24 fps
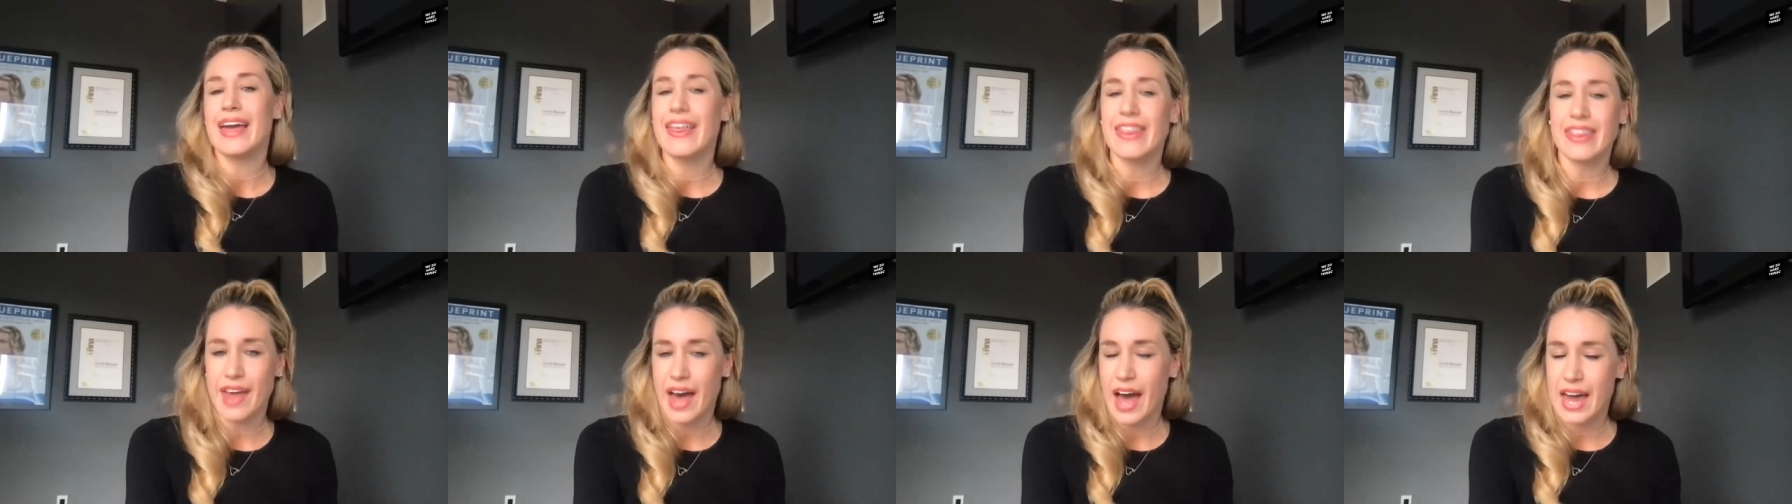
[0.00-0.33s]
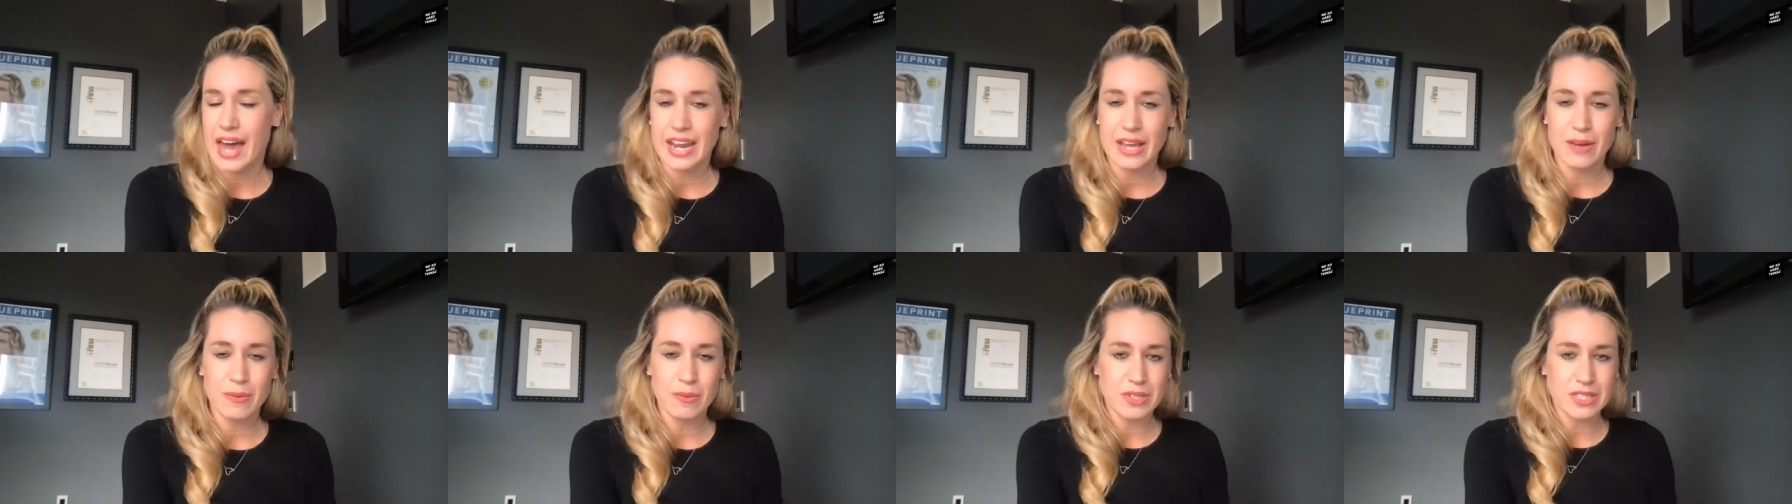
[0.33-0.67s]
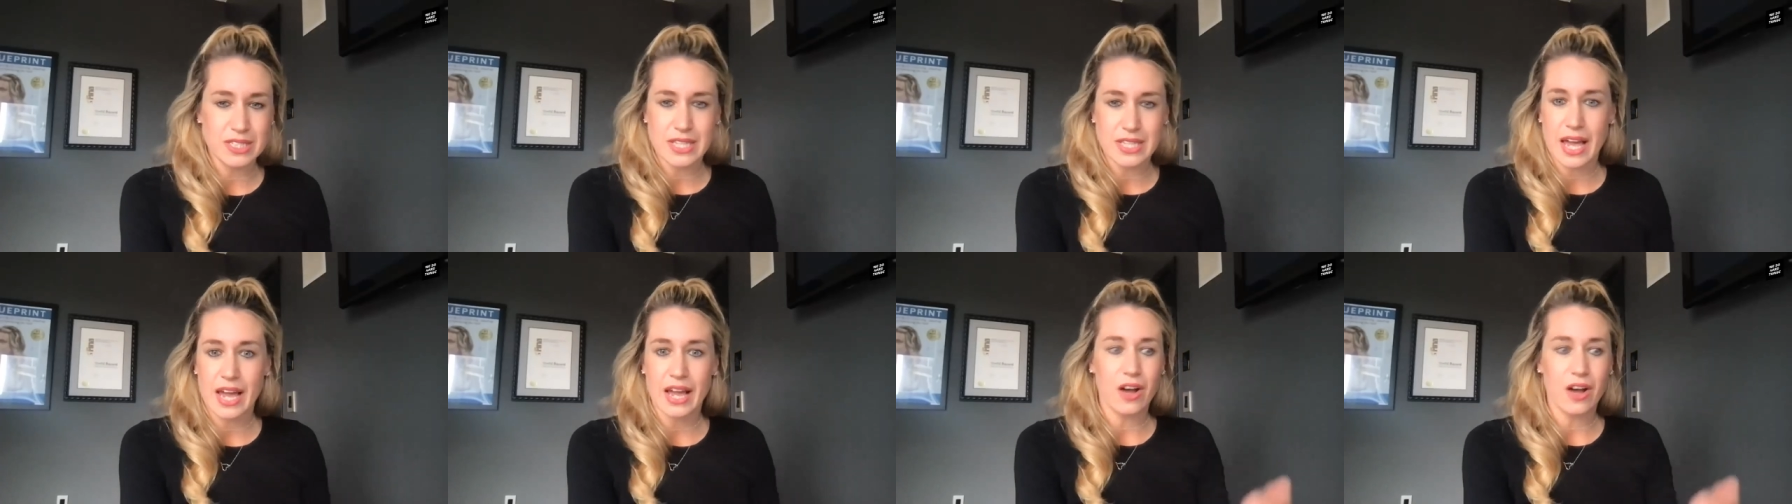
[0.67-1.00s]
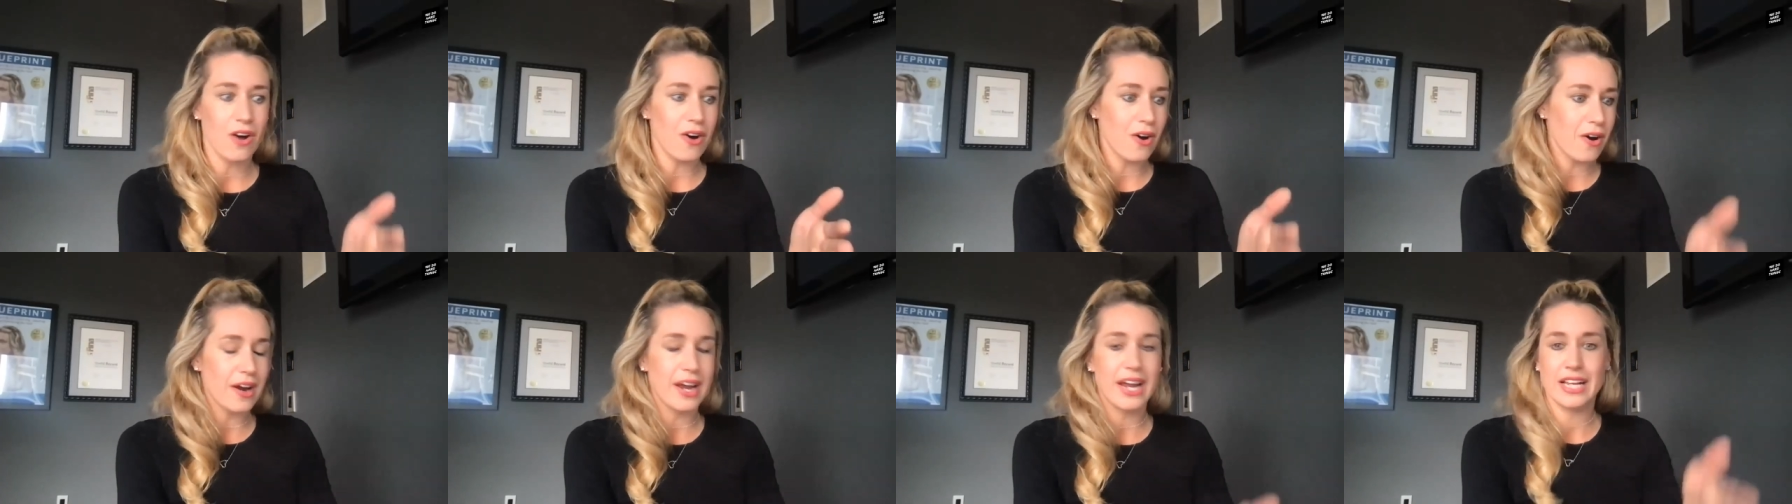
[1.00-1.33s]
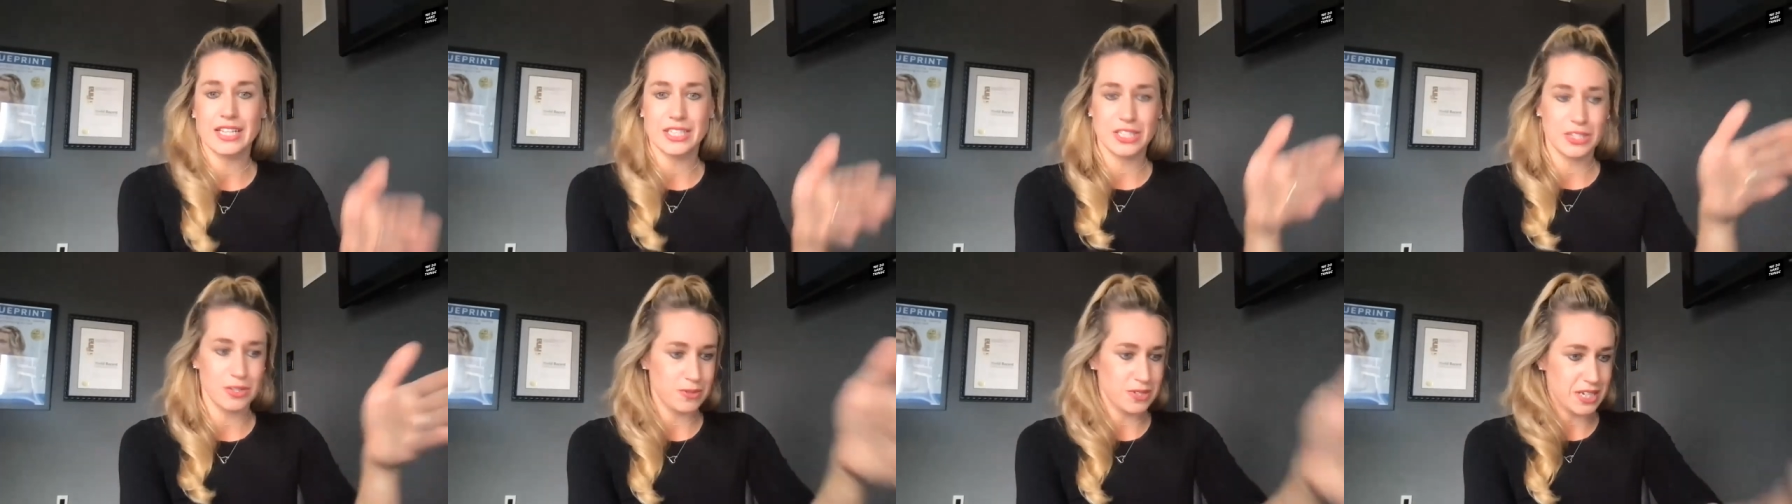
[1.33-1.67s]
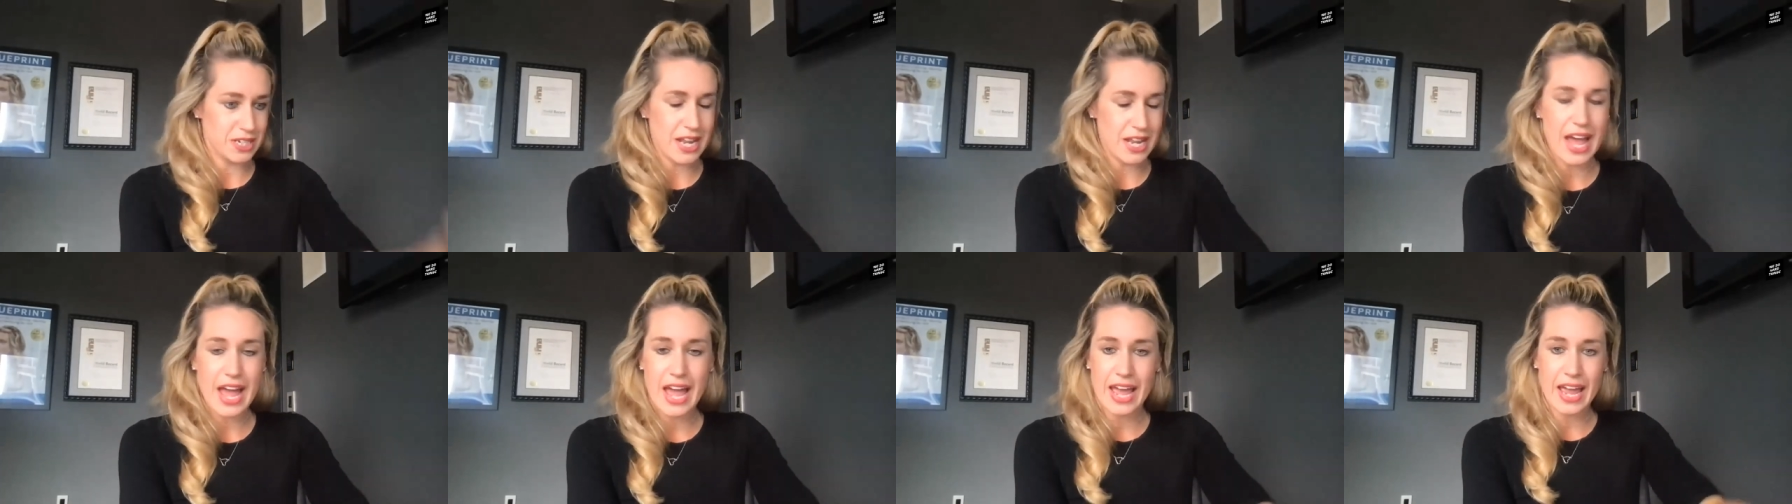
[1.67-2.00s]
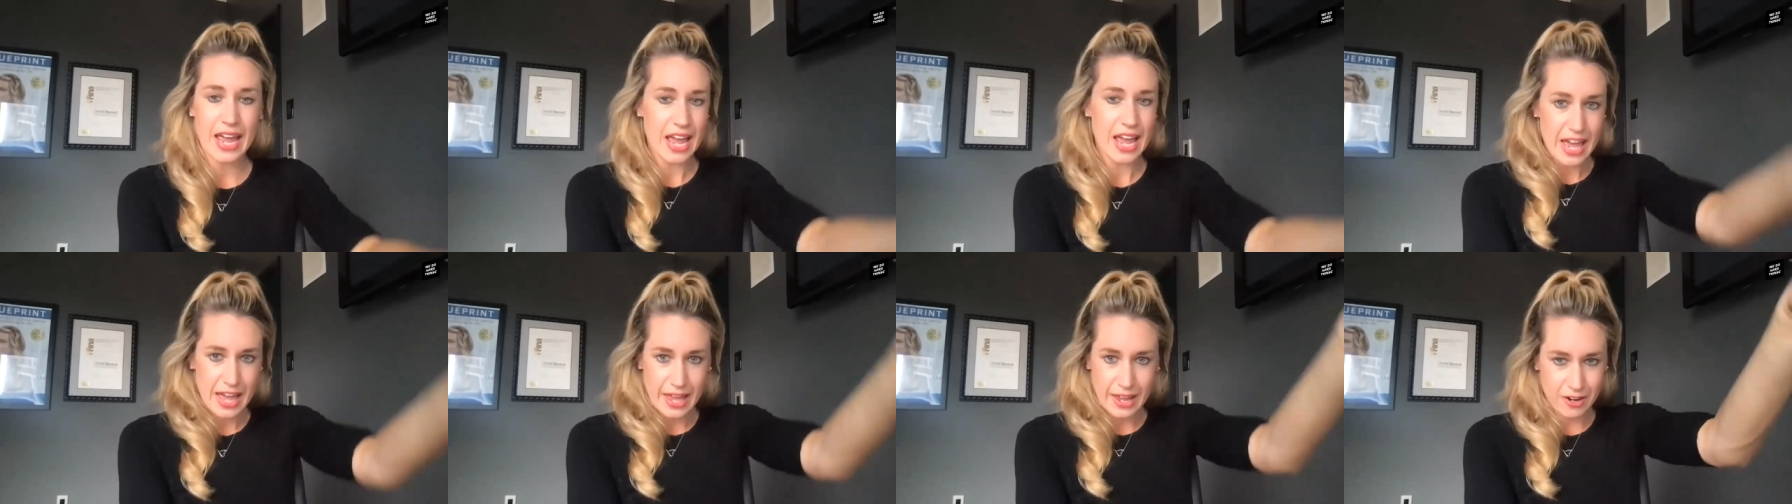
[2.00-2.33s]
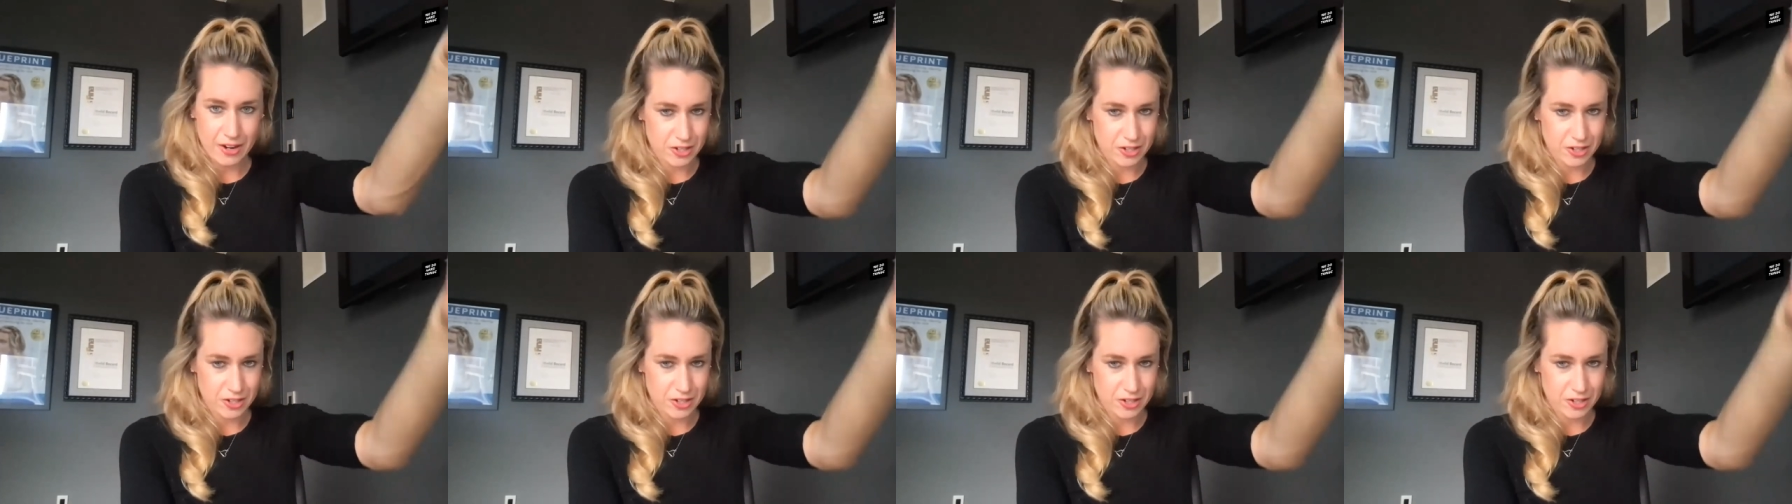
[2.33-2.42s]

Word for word: like that. It was like, all right, so today,